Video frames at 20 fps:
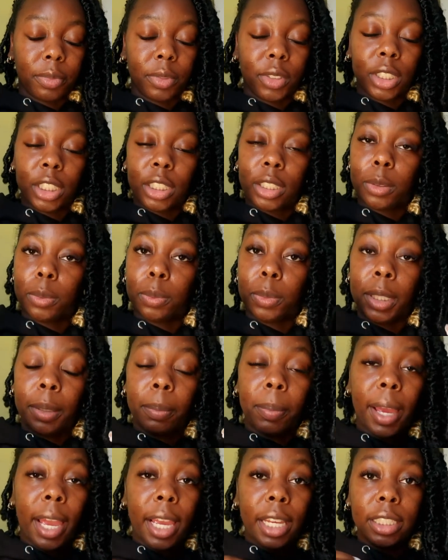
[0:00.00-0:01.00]
Just be
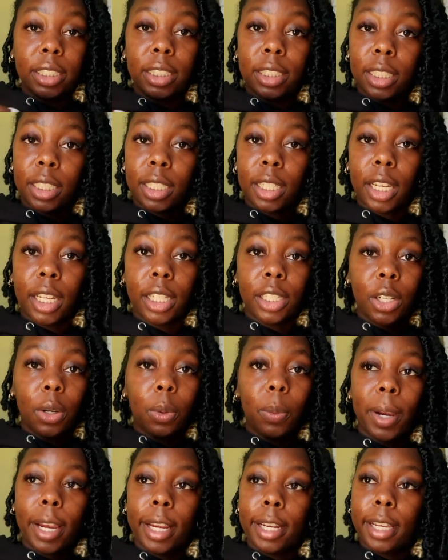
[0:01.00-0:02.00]
patient in your
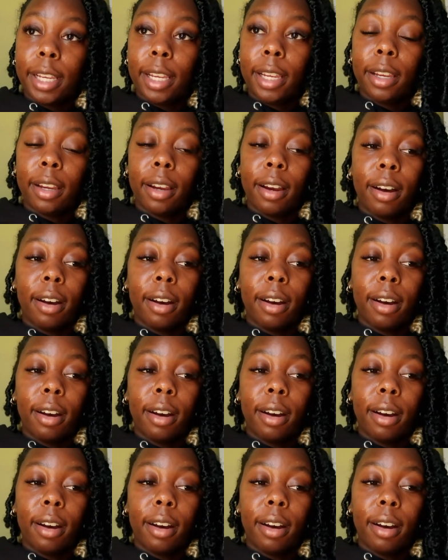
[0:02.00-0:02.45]
waiting.